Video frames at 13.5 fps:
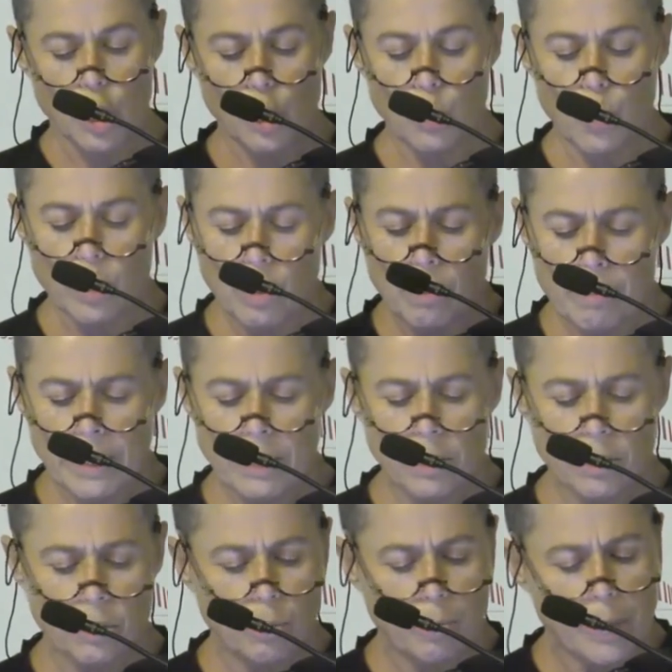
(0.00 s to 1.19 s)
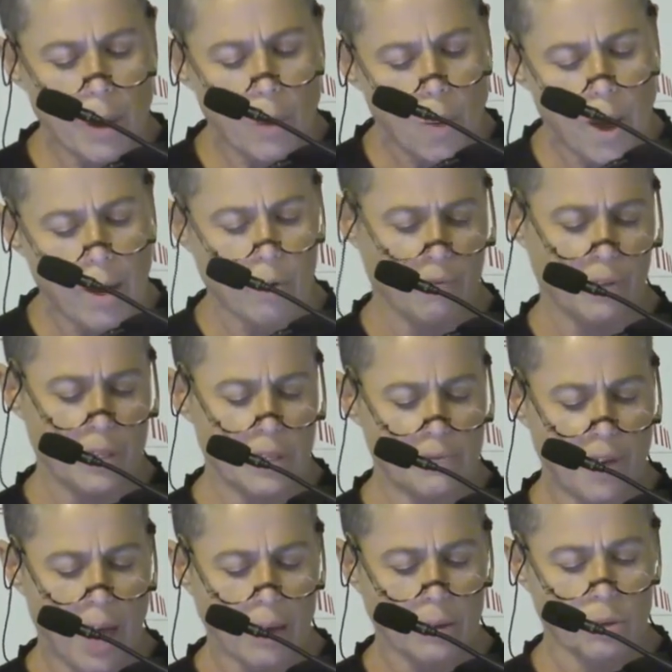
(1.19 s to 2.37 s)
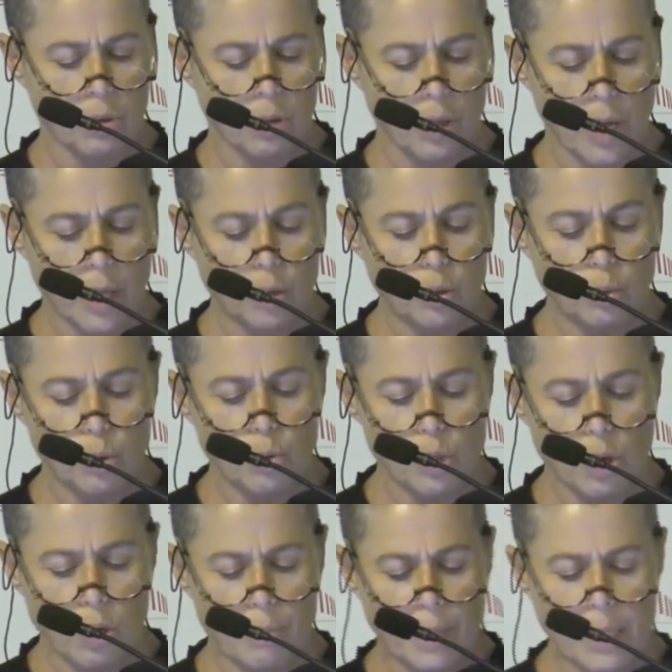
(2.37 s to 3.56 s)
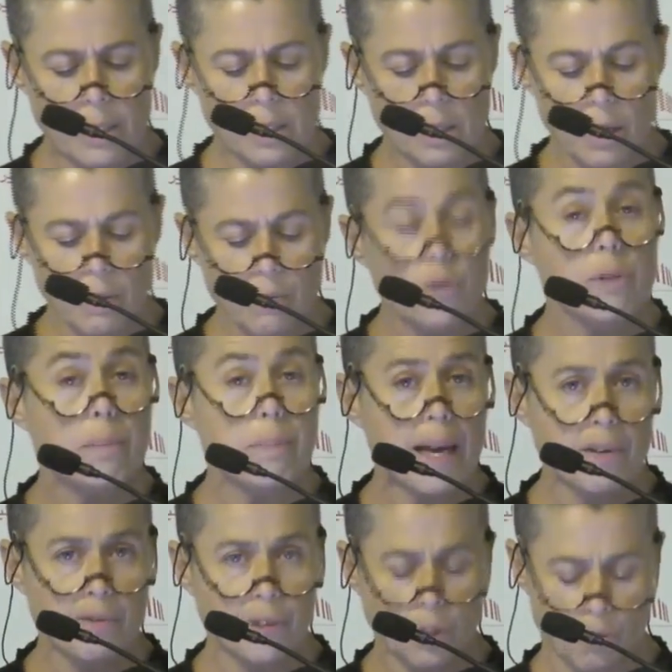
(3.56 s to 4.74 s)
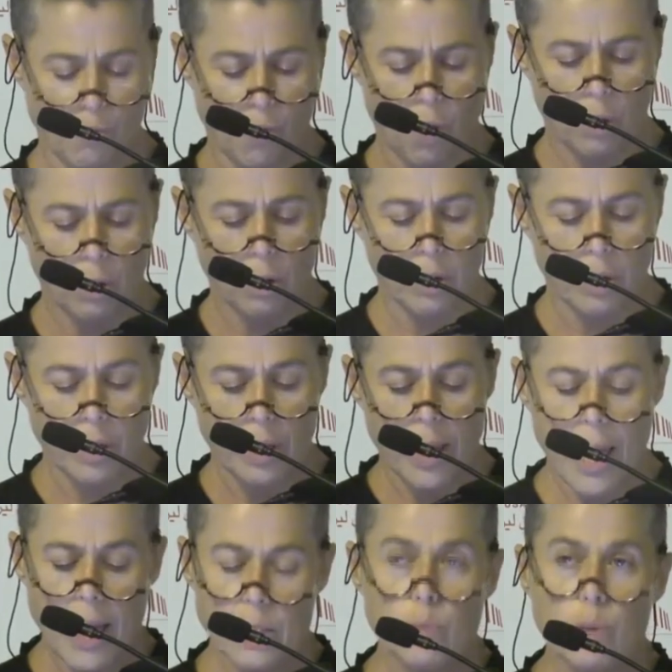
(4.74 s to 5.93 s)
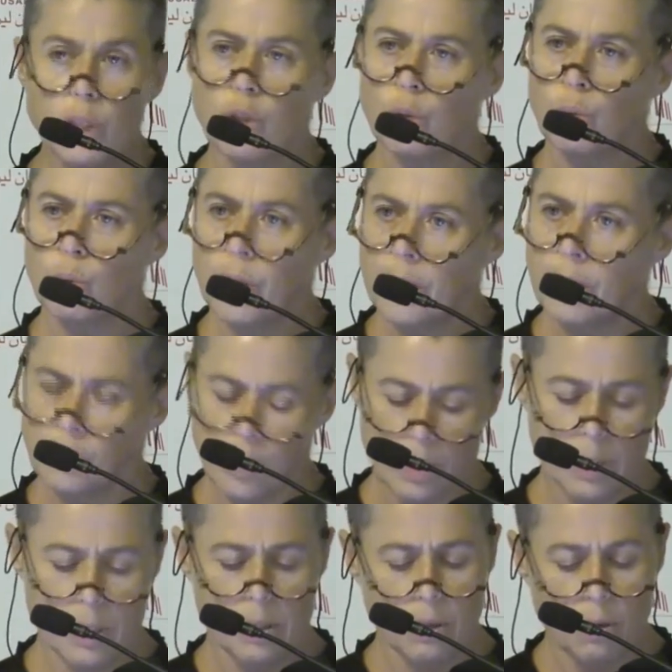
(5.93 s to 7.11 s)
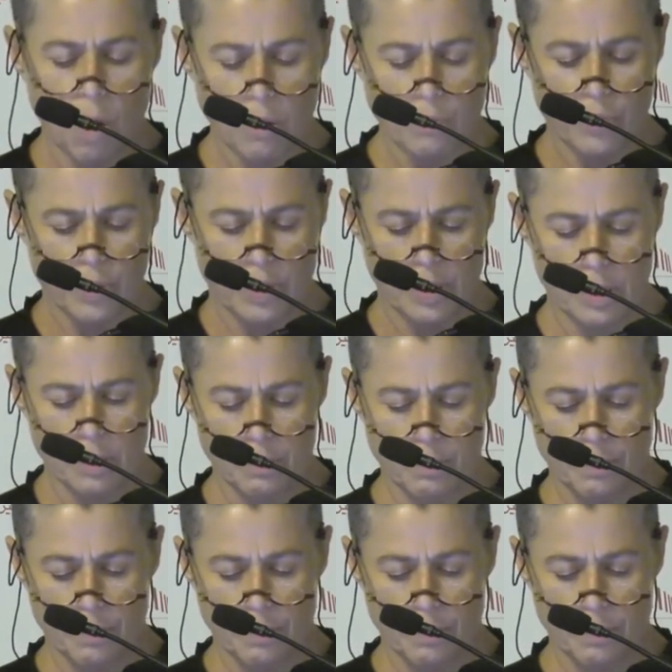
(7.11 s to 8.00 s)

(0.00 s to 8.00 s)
So we're committed to be aware of this fact and to use our means for the benefit of all, as we do in this conference.